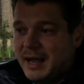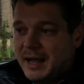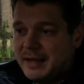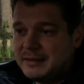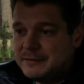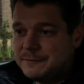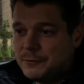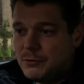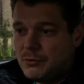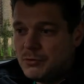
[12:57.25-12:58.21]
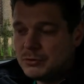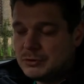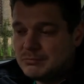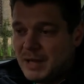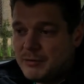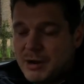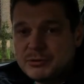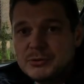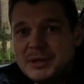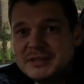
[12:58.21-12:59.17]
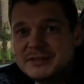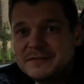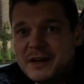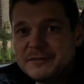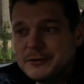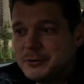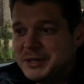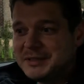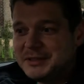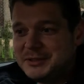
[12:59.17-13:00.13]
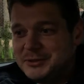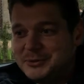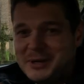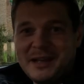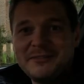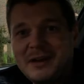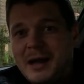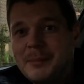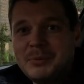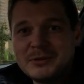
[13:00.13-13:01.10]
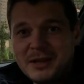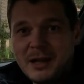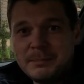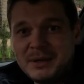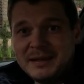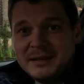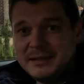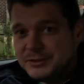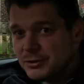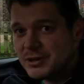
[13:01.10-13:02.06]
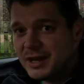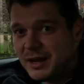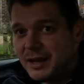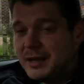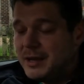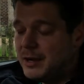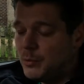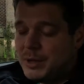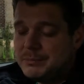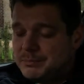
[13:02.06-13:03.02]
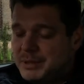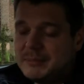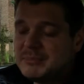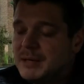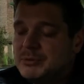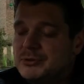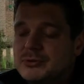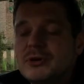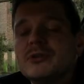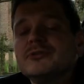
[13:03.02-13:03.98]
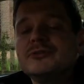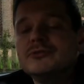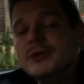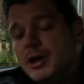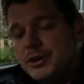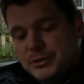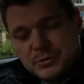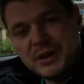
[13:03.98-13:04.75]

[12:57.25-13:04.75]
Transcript: And for around 25 quid, you have Apple CarPlay in your car when BMW told you you